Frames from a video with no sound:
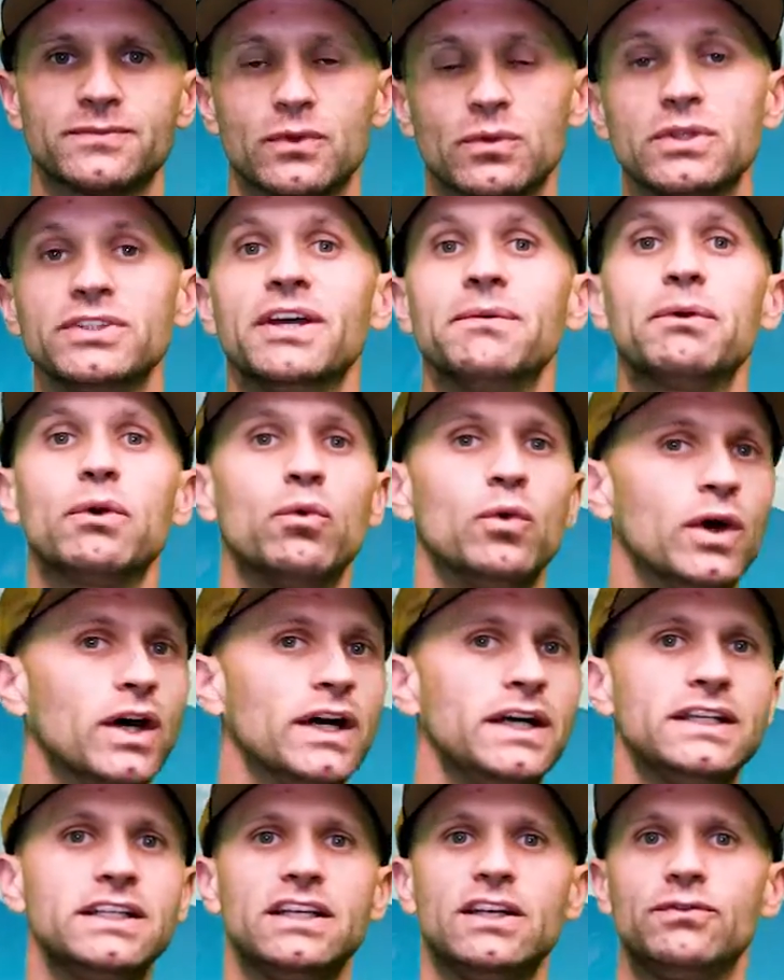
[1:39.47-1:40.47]
Well, number
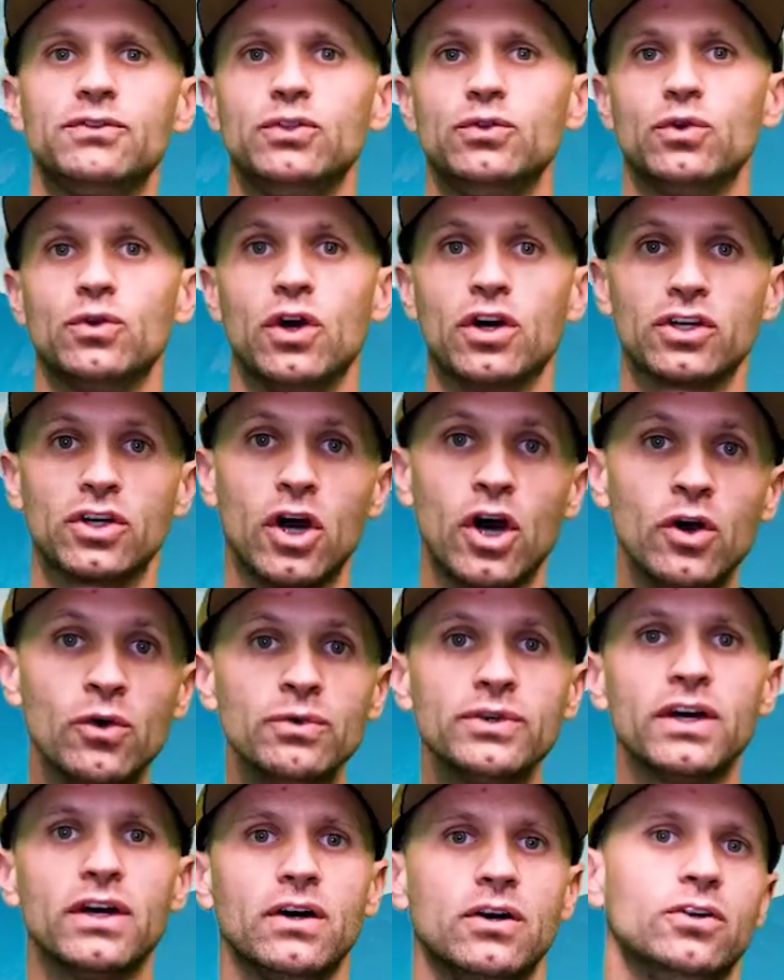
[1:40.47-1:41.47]
one, if you
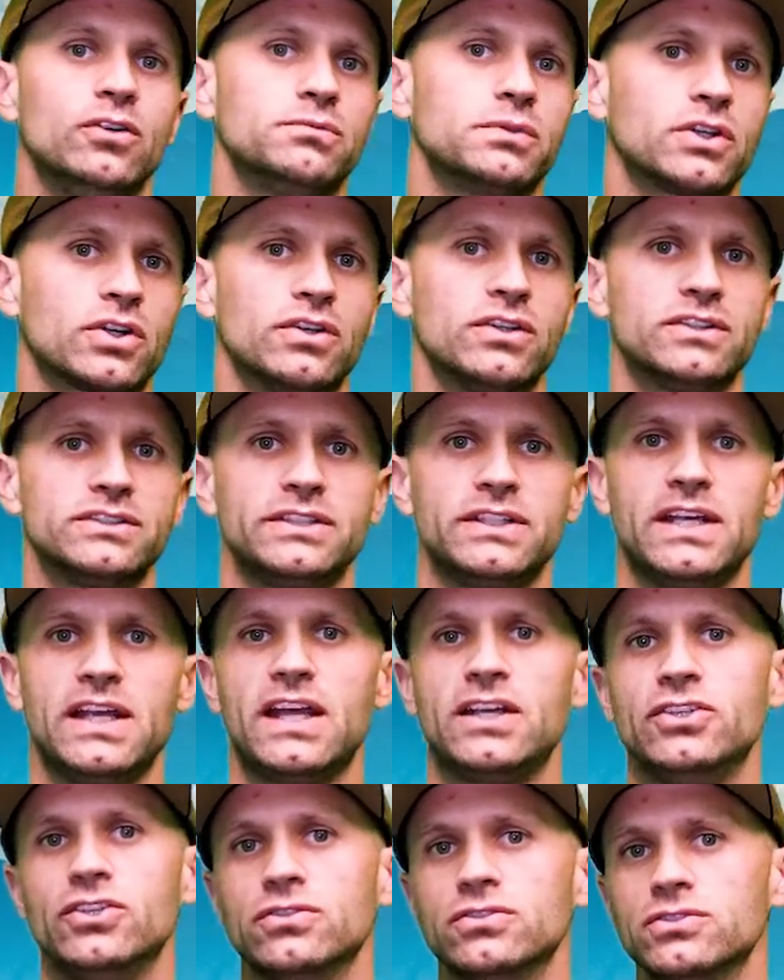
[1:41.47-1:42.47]
own a home currently
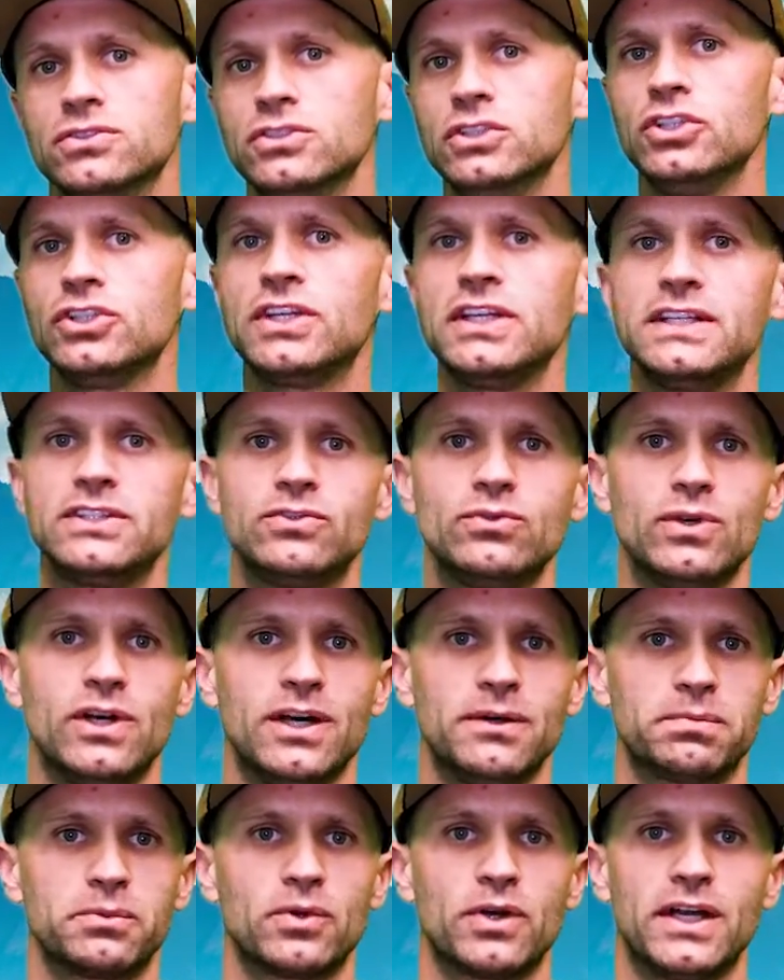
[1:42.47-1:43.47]
and you're looking to
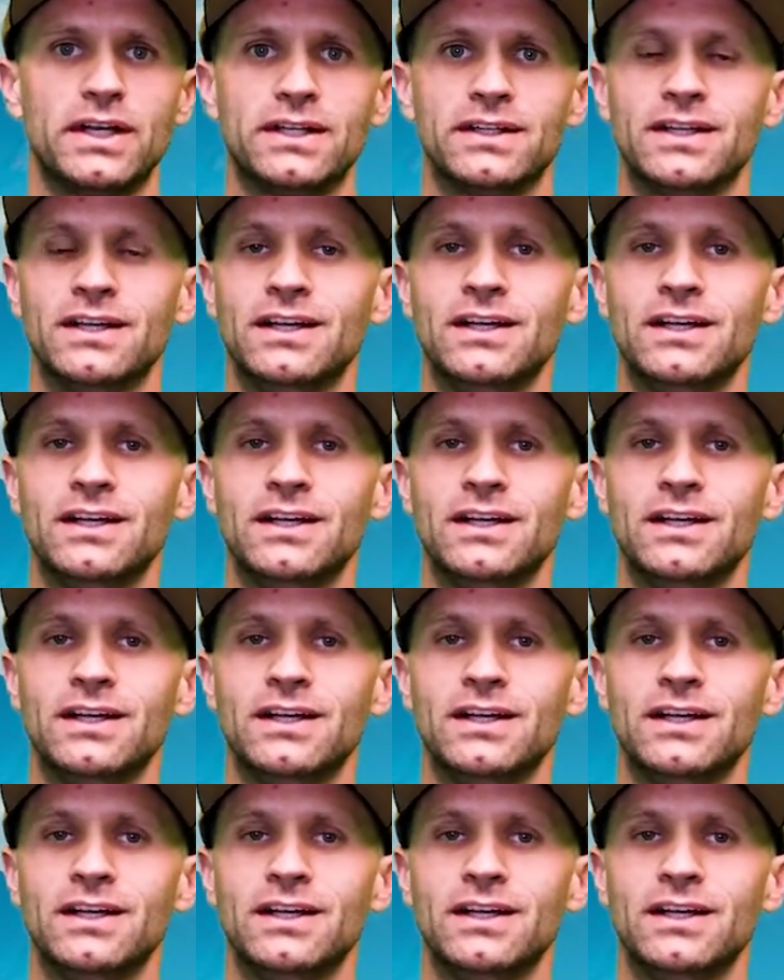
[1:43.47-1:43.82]
upgrade,